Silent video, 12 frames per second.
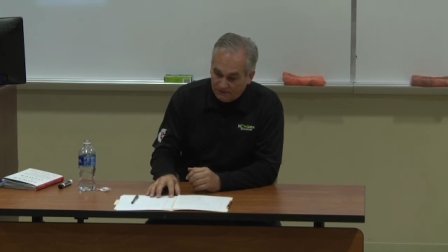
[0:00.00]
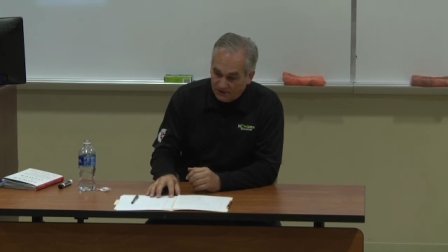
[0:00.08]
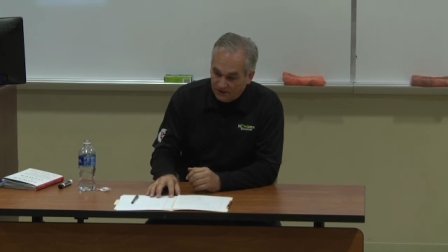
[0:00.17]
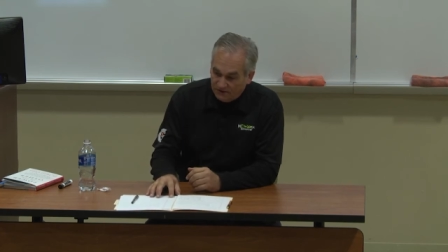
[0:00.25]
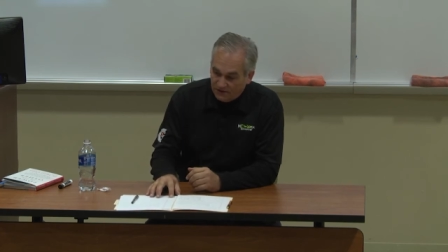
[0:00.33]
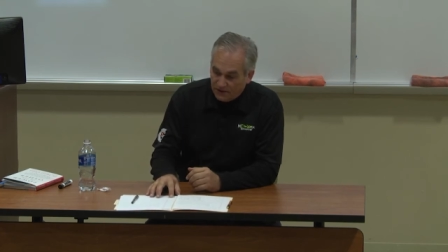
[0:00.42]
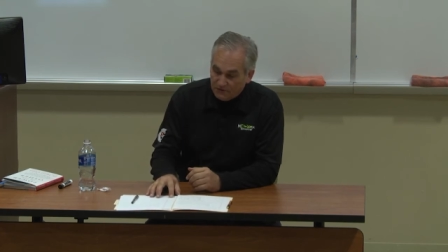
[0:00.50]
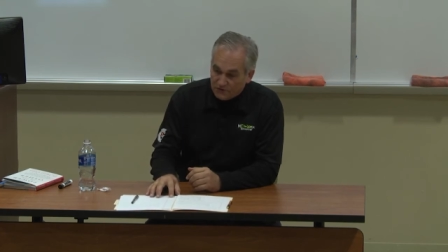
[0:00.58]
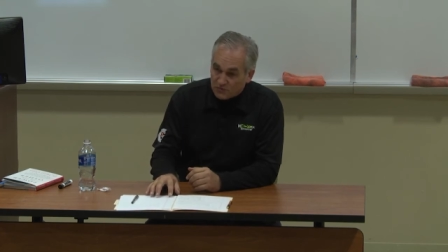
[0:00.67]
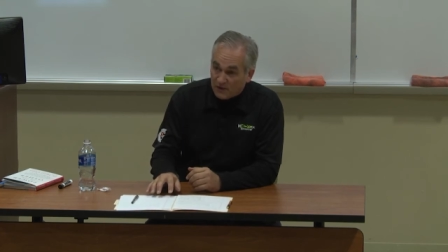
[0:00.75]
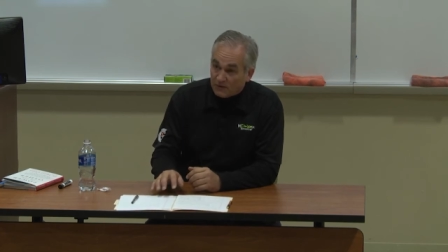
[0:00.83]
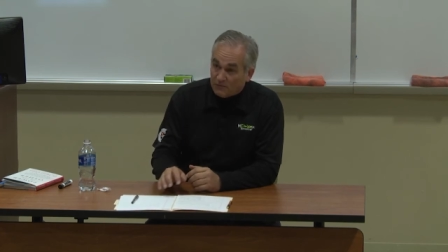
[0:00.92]
a, very
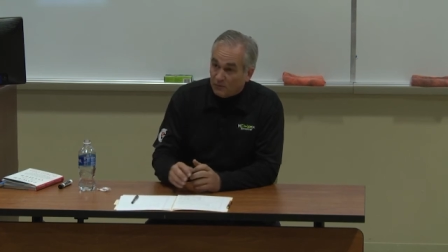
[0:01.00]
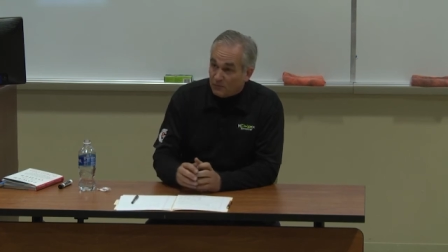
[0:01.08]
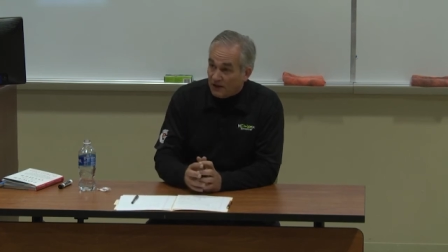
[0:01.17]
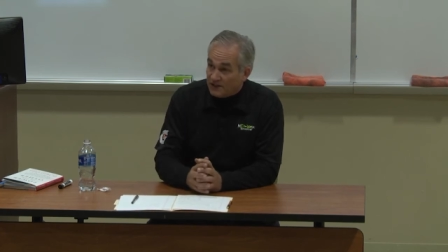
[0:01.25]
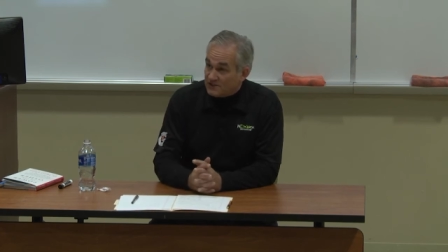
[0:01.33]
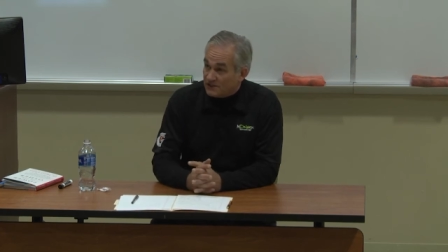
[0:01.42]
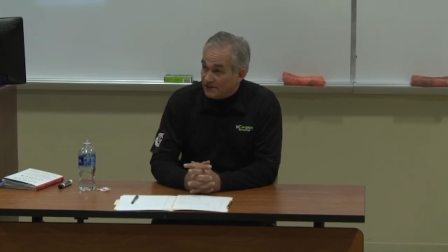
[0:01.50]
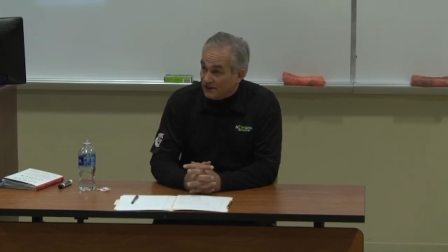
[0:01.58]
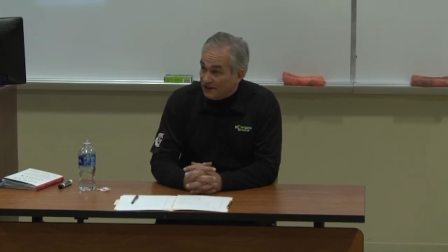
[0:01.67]
respectable price,